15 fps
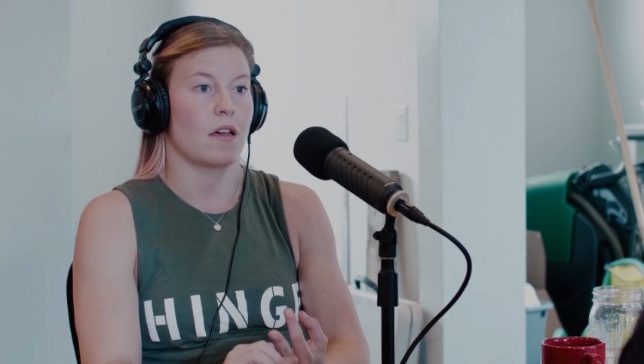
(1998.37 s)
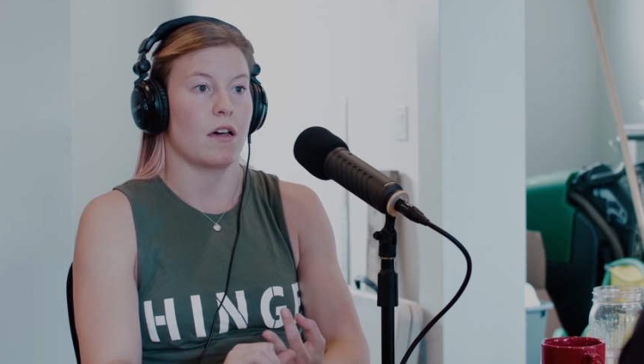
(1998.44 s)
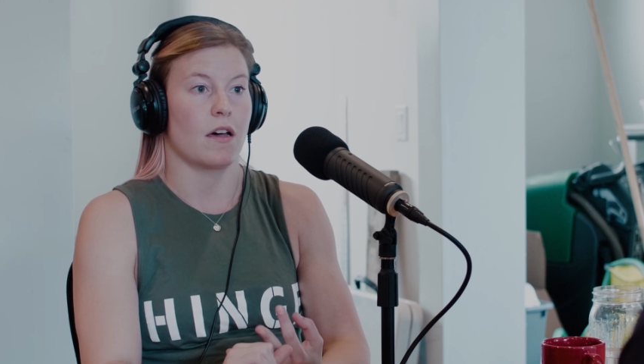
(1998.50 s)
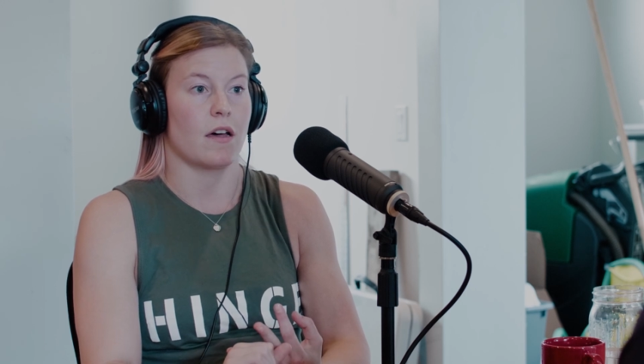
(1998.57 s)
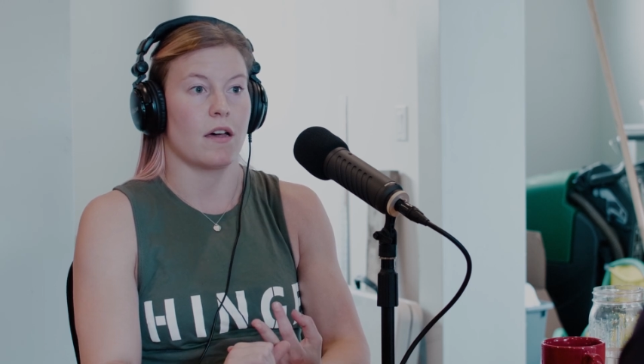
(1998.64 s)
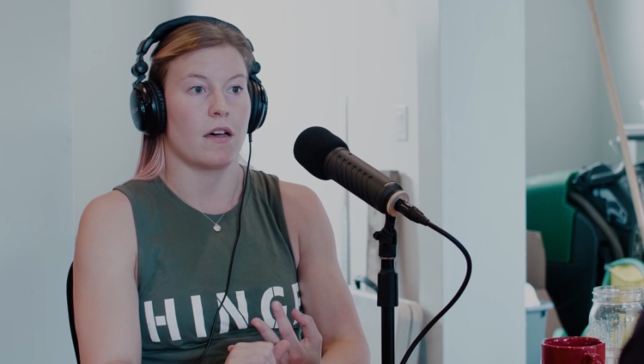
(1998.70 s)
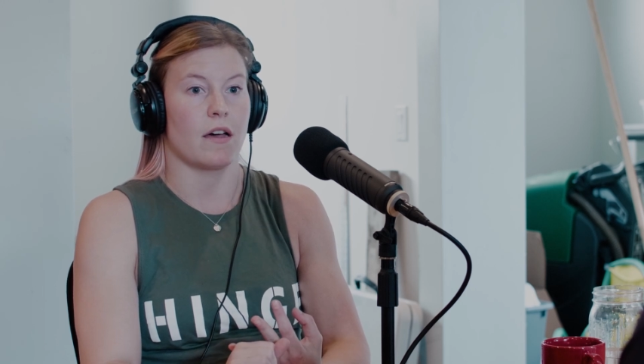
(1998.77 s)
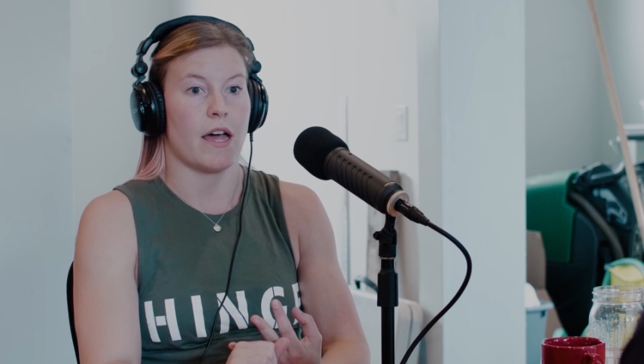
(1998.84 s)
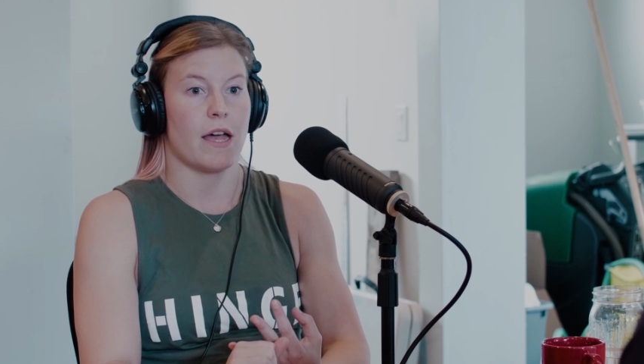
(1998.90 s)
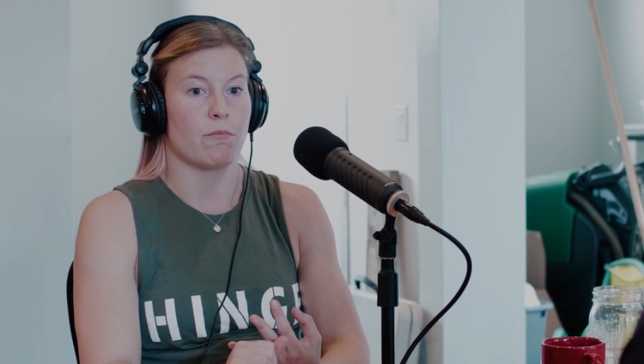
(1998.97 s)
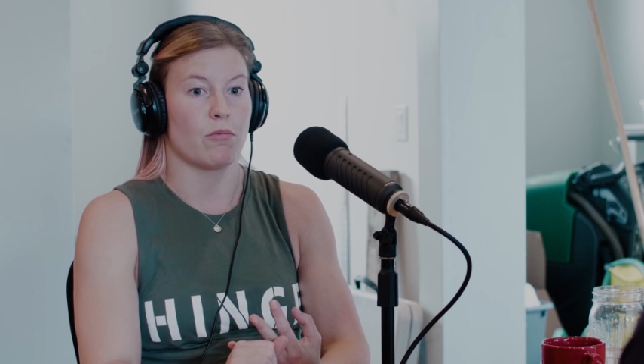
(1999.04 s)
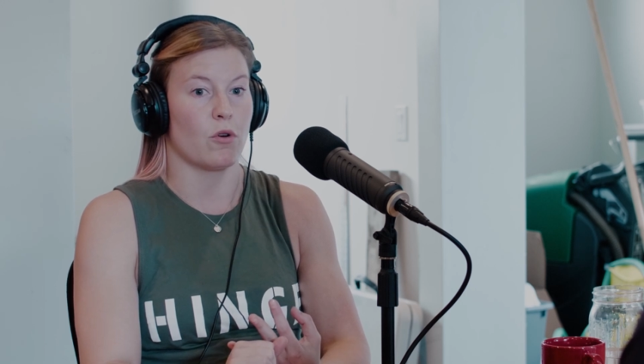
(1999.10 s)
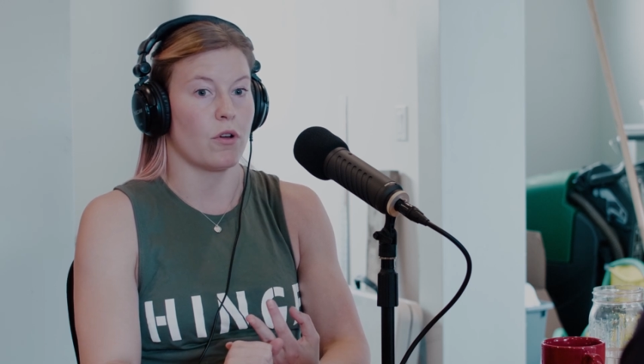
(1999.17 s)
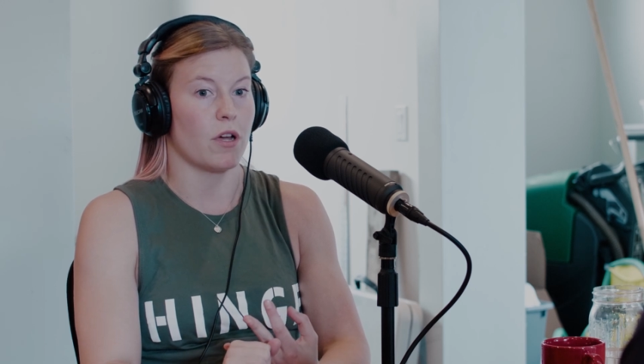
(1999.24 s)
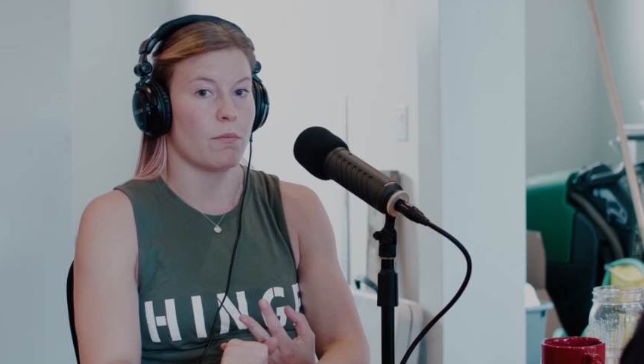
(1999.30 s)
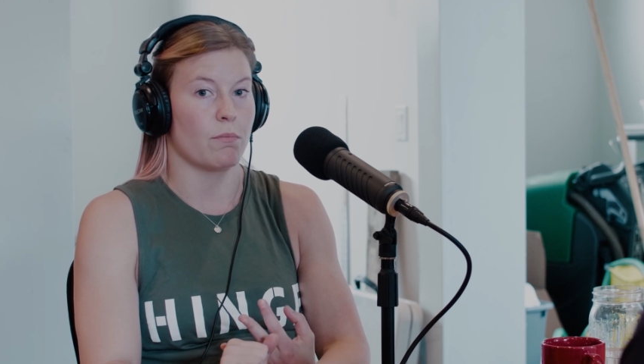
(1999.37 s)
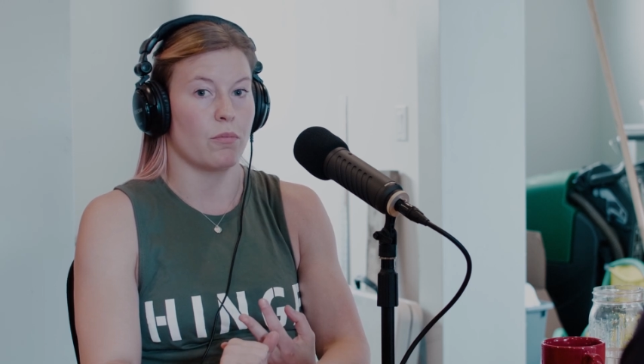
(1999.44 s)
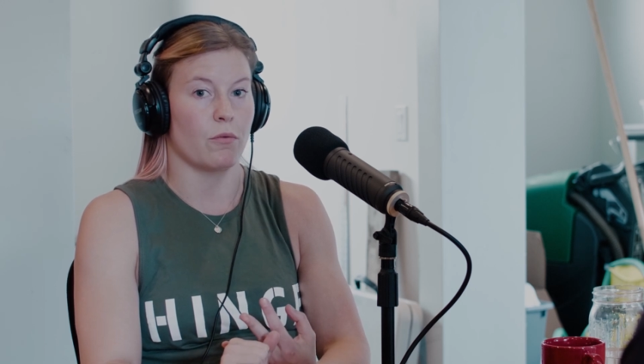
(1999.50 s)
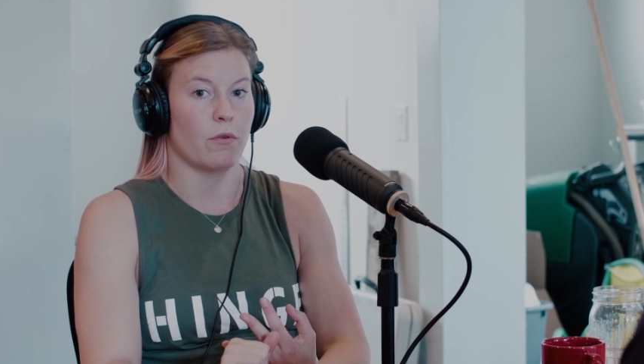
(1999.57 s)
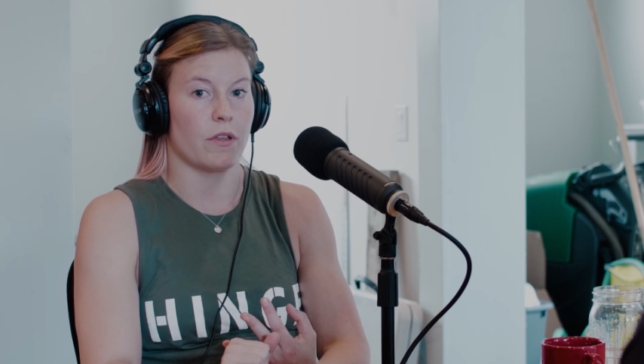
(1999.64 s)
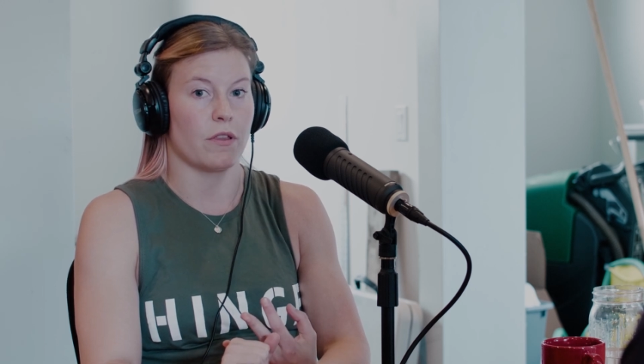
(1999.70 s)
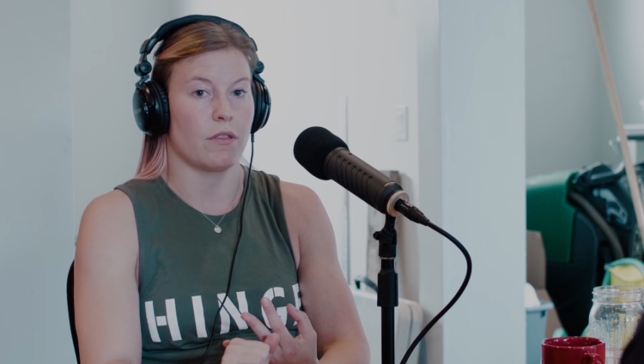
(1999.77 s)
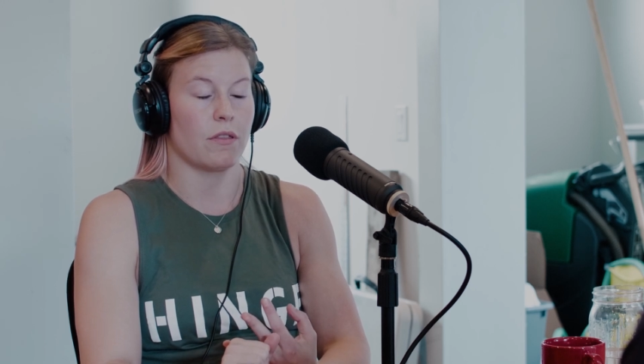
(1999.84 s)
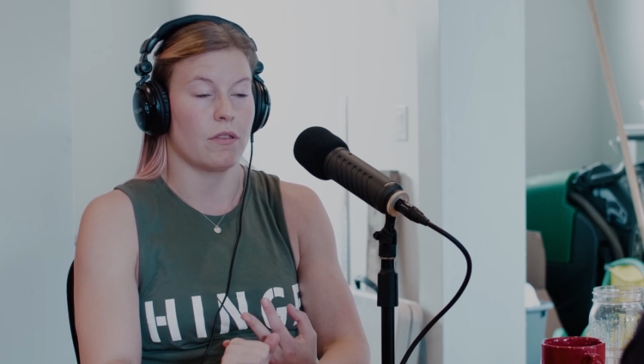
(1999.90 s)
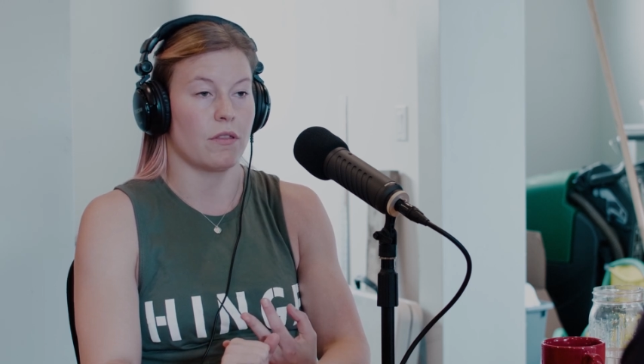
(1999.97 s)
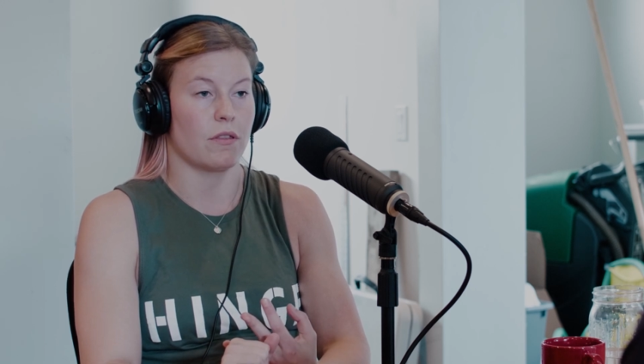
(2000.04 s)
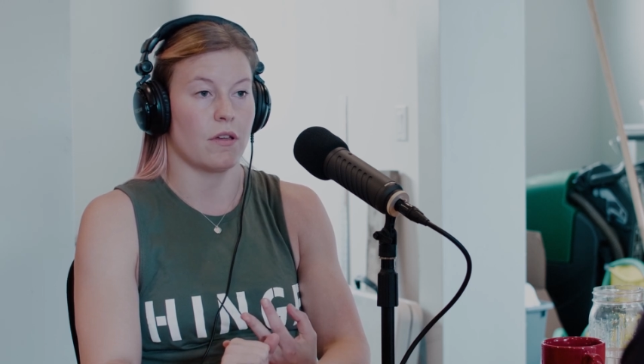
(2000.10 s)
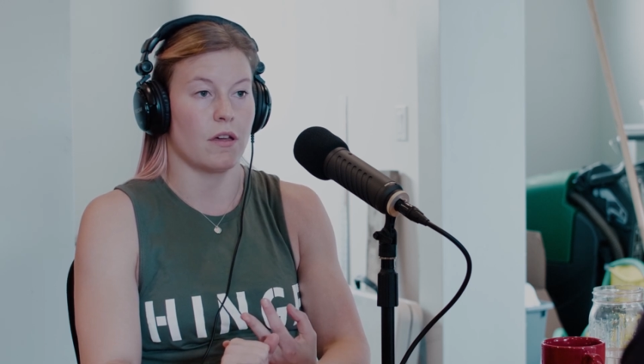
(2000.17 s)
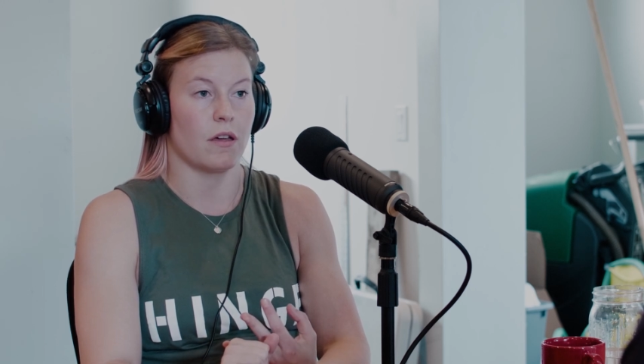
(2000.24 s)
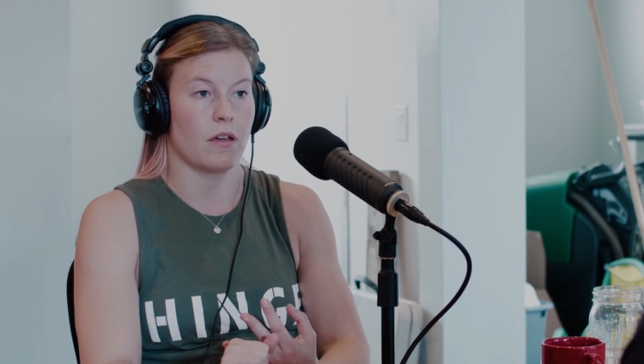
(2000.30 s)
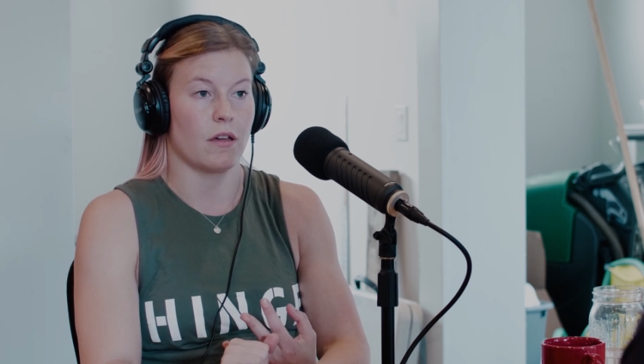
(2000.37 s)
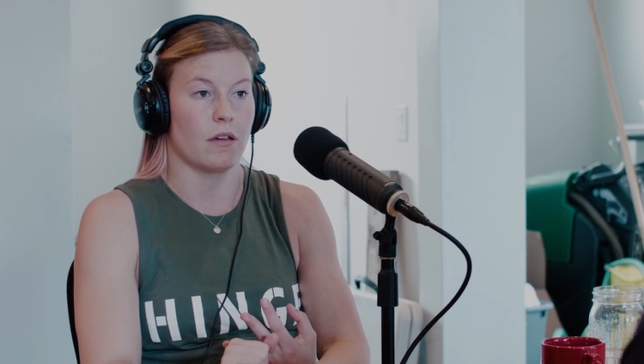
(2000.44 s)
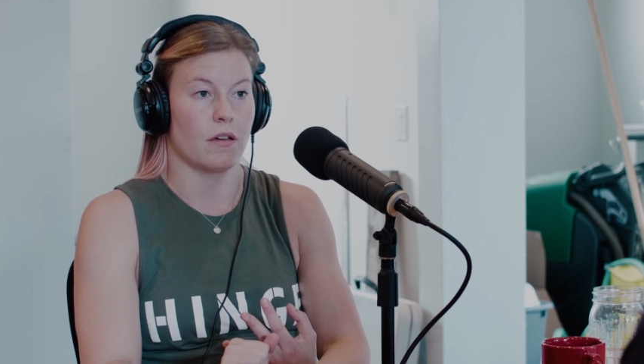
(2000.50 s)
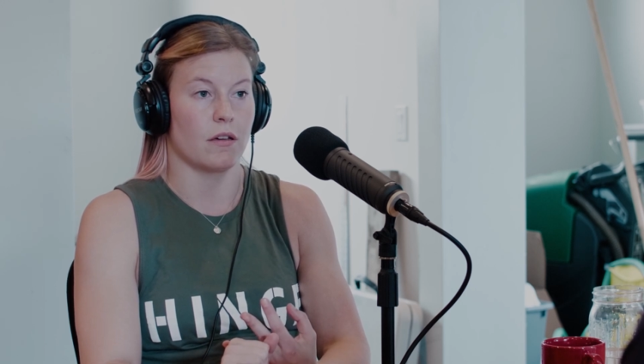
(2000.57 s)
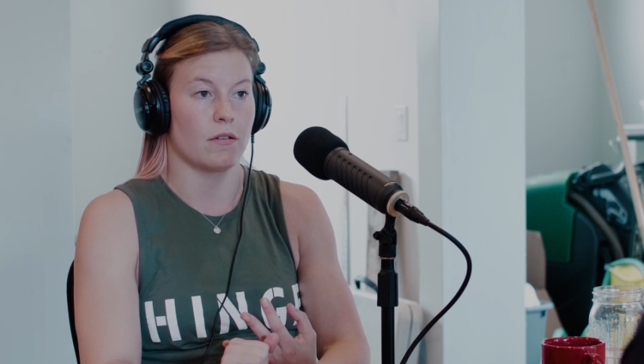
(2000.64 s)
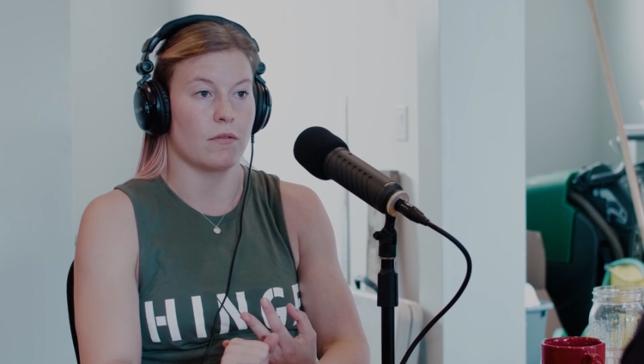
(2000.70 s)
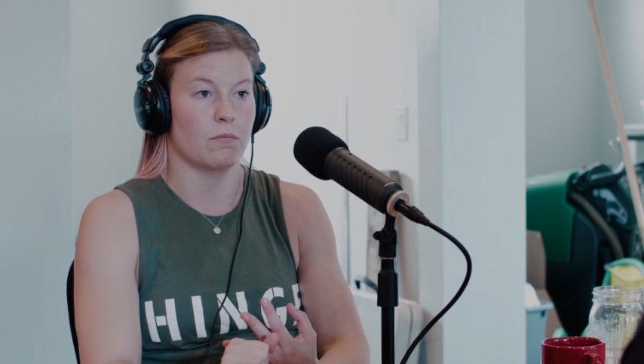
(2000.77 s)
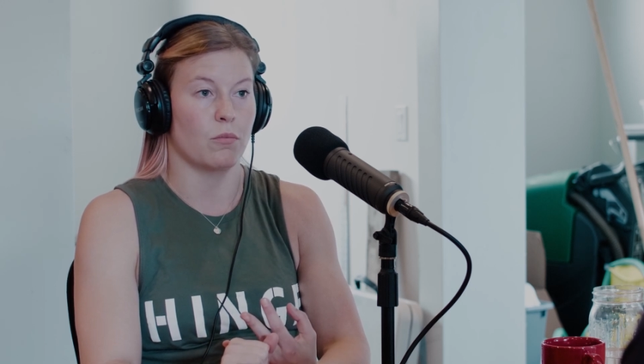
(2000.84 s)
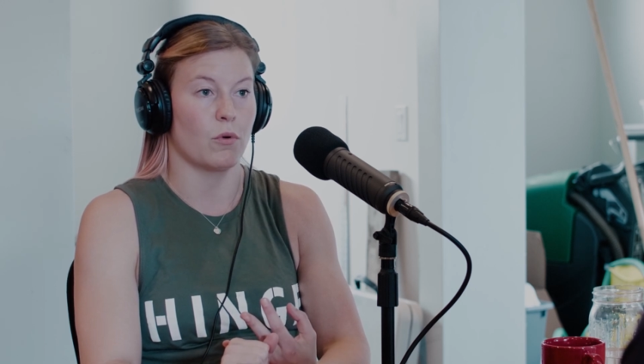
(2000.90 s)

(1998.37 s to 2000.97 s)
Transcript: I broke up with a